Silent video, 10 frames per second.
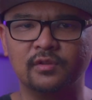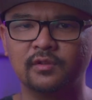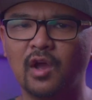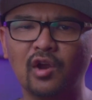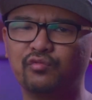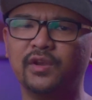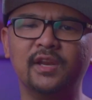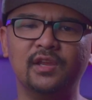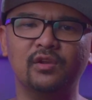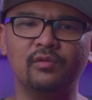not
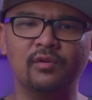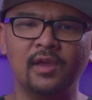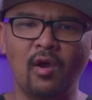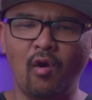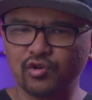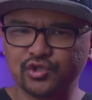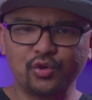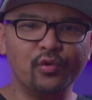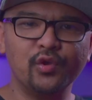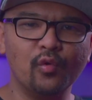greeting you or
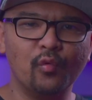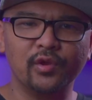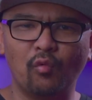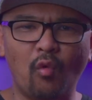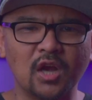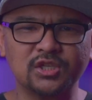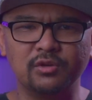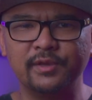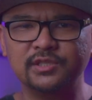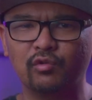showing you where the
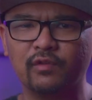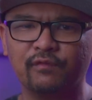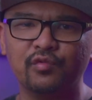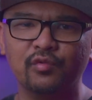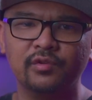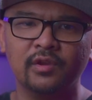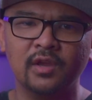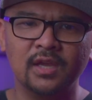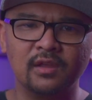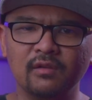washroom is or the food.
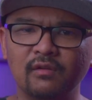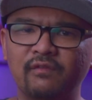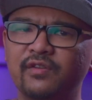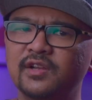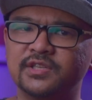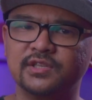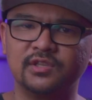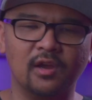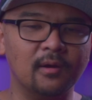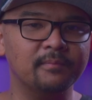You'll feel
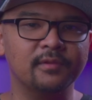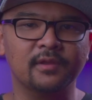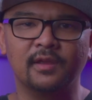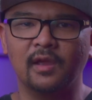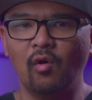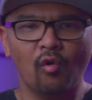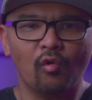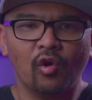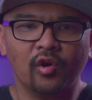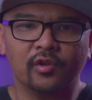snubbed or
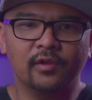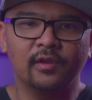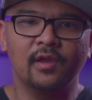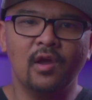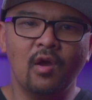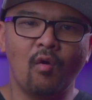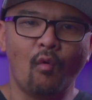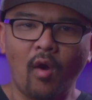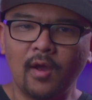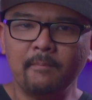hurt.
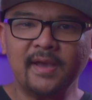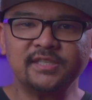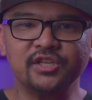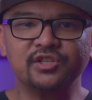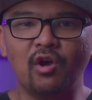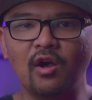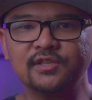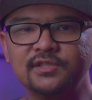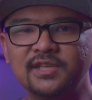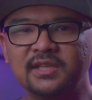Welcome messages
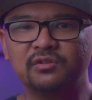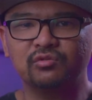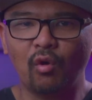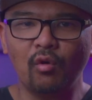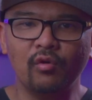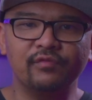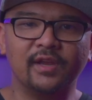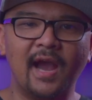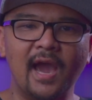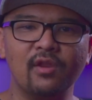also set the tone of the
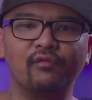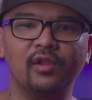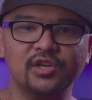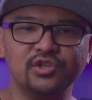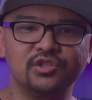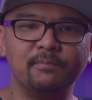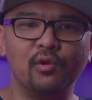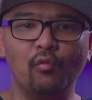kind of relationship you